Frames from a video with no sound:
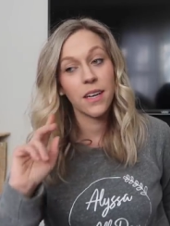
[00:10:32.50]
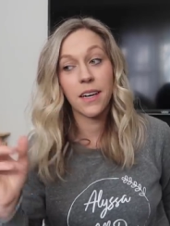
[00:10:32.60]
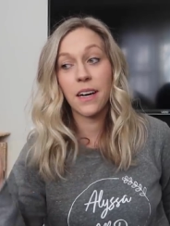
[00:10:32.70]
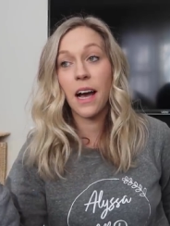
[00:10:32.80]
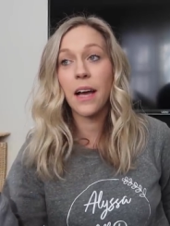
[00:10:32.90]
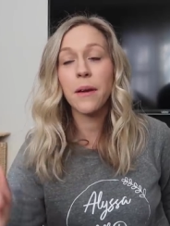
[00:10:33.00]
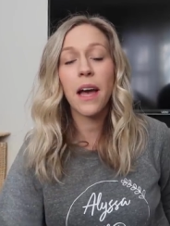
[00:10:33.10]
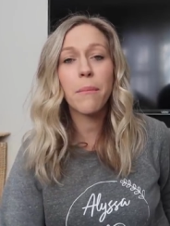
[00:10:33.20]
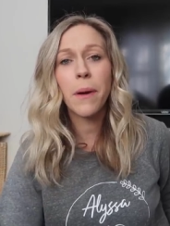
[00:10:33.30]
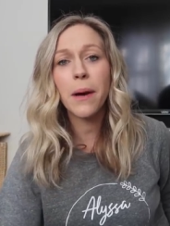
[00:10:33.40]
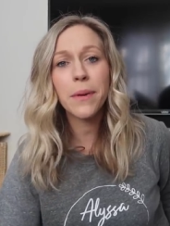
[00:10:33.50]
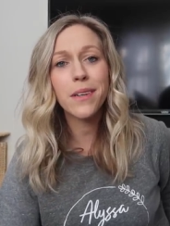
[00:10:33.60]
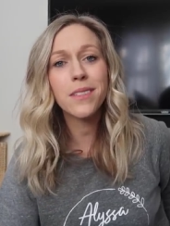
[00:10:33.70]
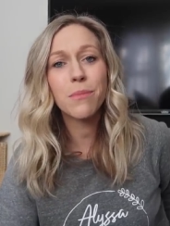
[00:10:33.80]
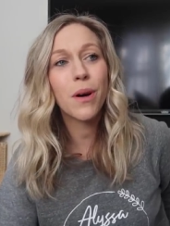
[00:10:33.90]
Uh, I had mom
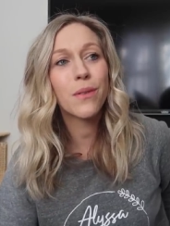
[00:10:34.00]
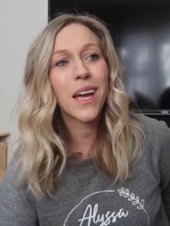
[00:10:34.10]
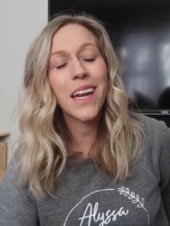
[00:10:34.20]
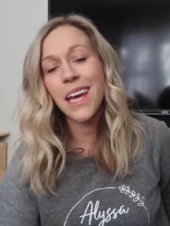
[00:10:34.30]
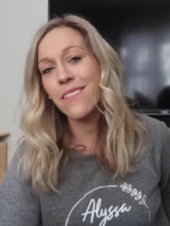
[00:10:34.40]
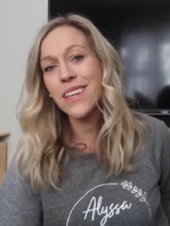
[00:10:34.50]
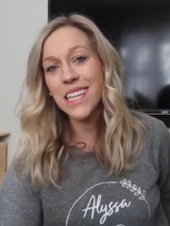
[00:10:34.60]
guilt about not having